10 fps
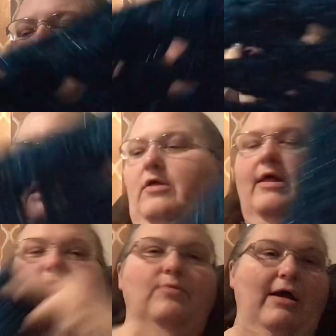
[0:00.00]

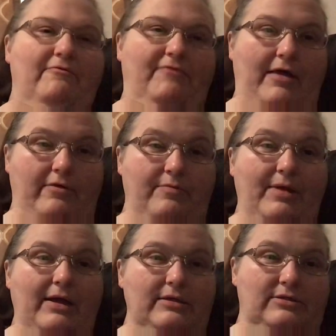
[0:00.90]
that's why I'm following
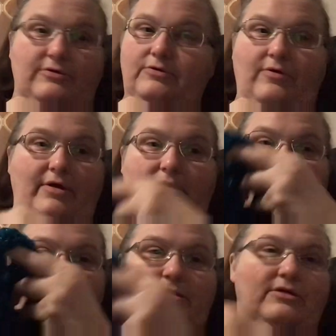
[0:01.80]
Bekah's tutorial,
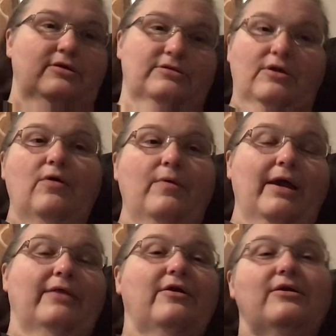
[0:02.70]
because there
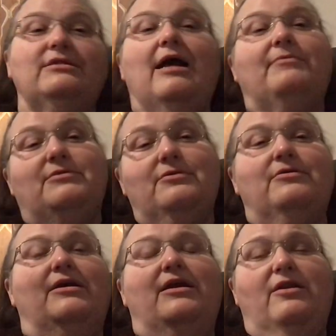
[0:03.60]
is
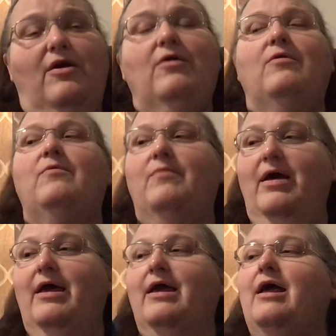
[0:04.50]
absolutely no
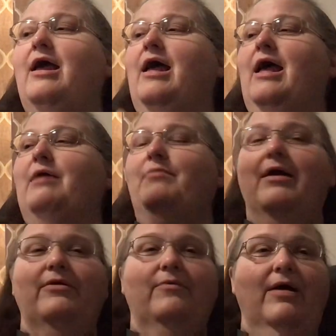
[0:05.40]
way. And by
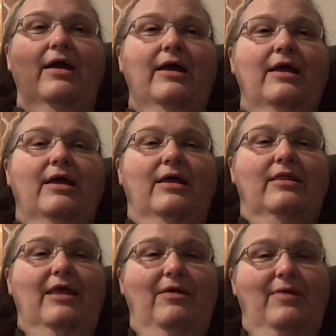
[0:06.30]
the way,
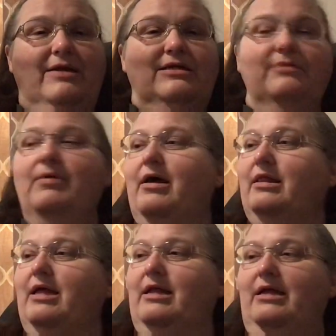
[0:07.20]
that red teapot
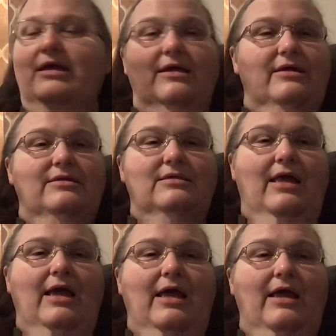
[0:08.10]
lady is
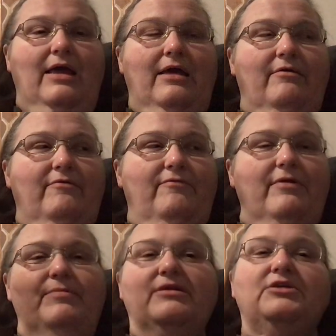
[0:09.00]
a
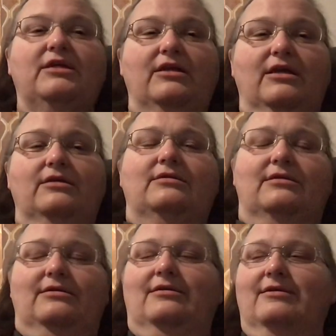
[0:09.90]
flippin'
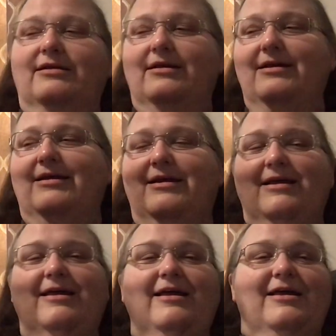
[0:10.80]
genius
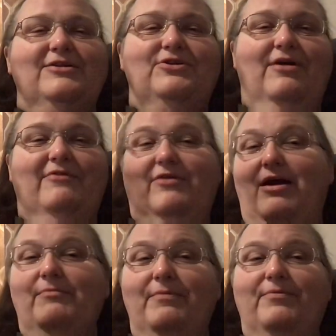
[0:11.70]
to have
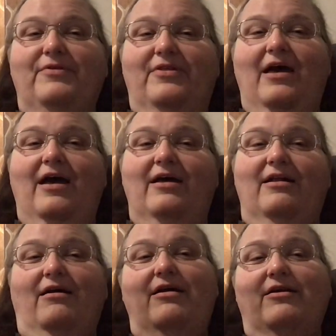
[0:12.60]
come up with that
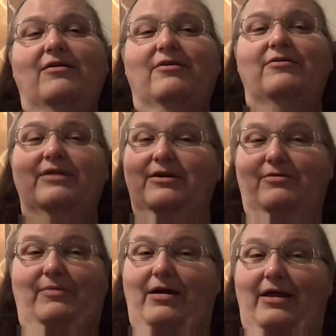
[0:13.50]
on her own in her
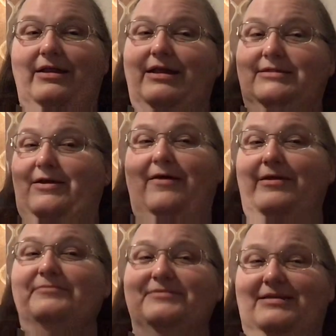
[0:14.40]
mind. That's all
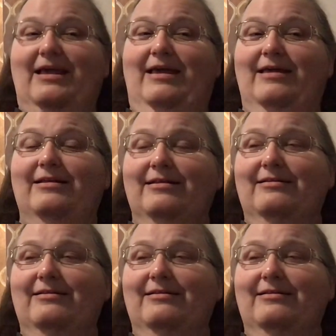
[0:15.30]
I'm saying.